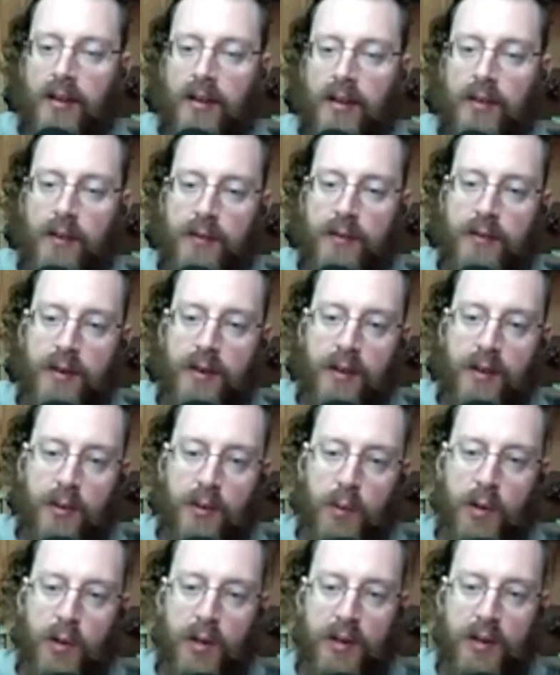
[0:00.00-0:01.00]
on the final
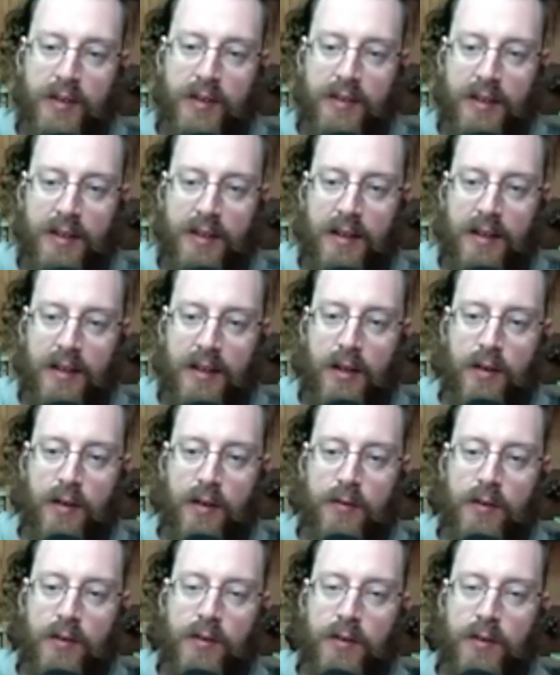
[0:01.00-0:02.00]
words. You got
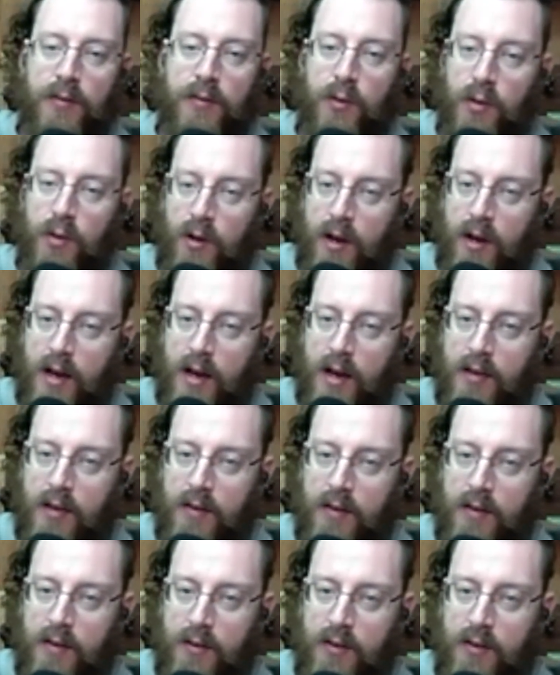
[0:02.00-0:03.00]
54 not out in the
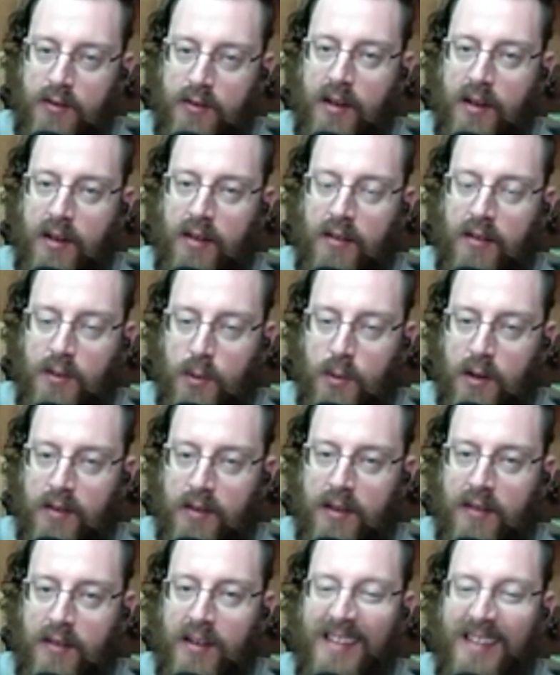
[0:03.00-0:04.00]
first innings,
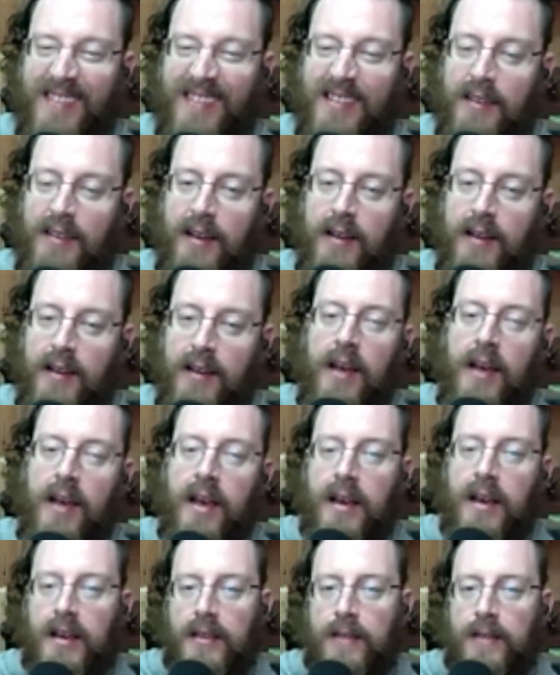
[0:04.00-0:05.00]
27 in the second.
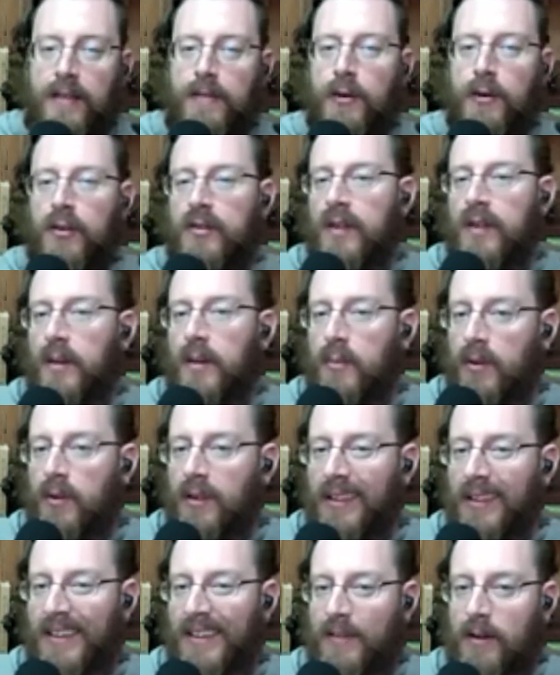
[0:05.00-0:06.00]
The first number
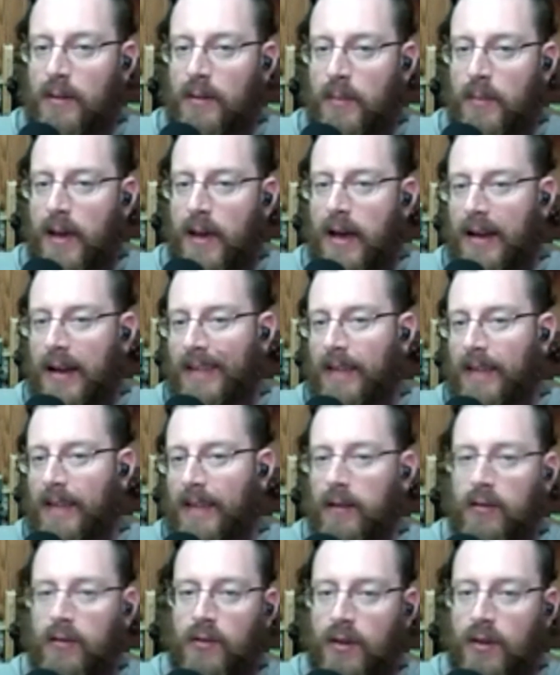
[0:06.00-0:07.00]
11 bat in the
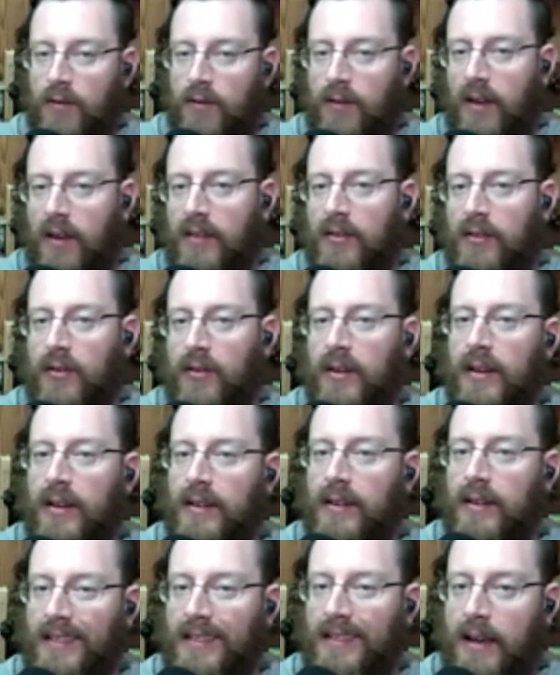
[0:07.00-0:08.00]
history of Test
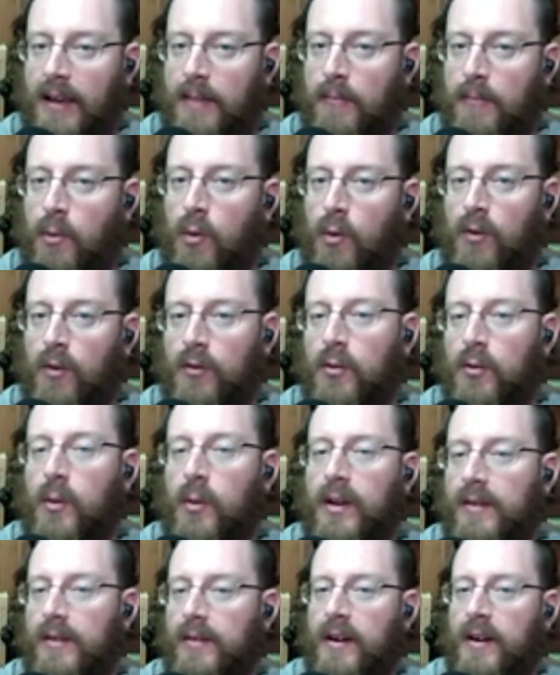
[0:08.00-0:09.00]
cricket to get more than
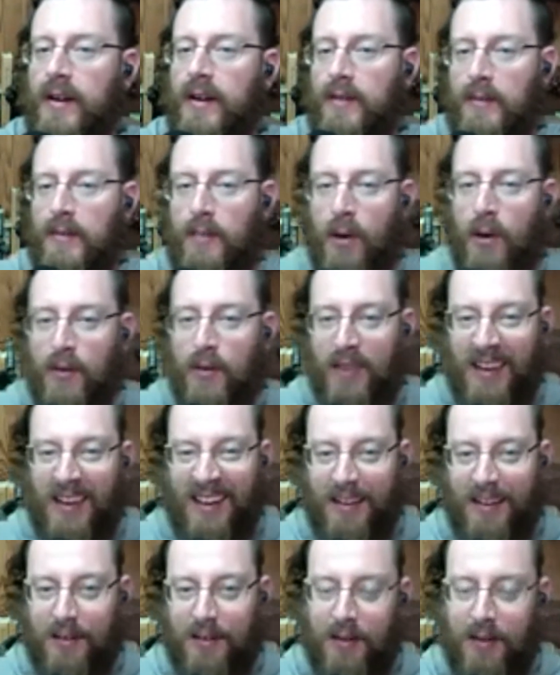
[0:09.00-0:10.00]
25 in both
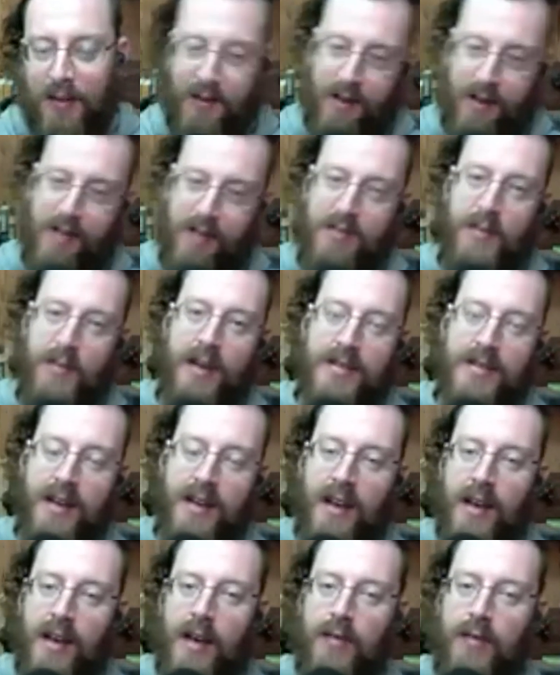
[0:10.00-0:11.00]
innings of a Test match.
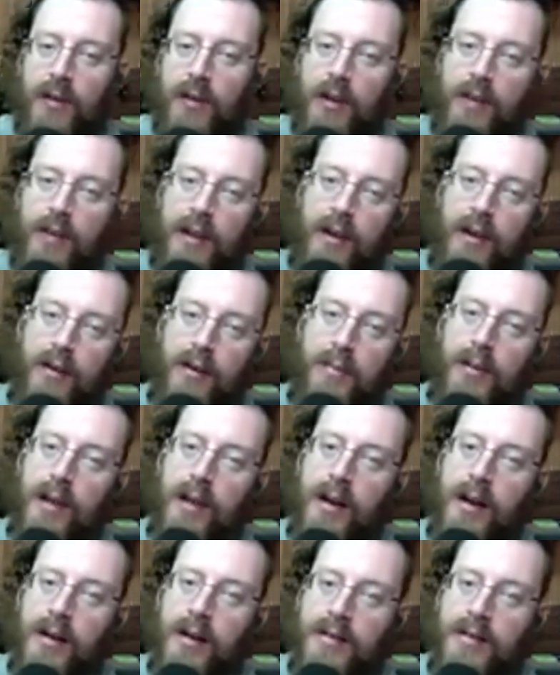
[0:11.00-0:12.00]
Have you got that on a
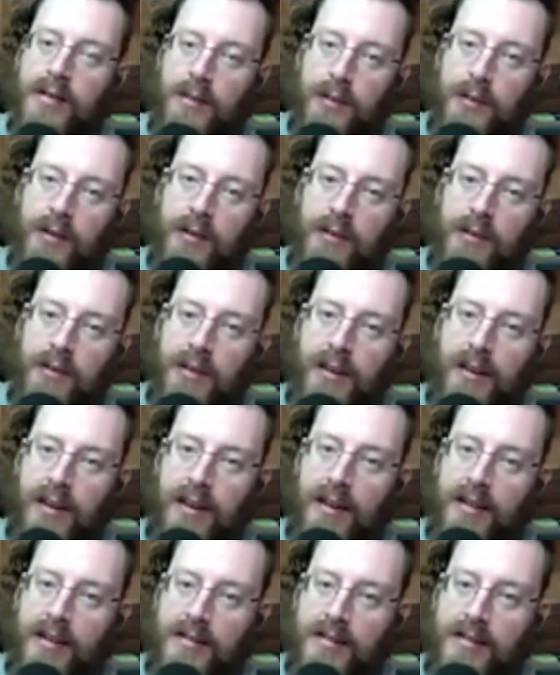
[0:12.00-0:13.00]
plaque somewhere in your
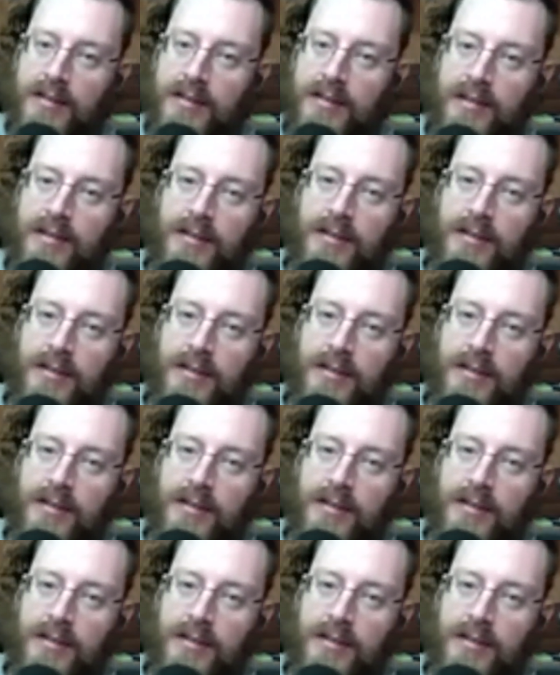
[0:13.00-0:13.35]
house?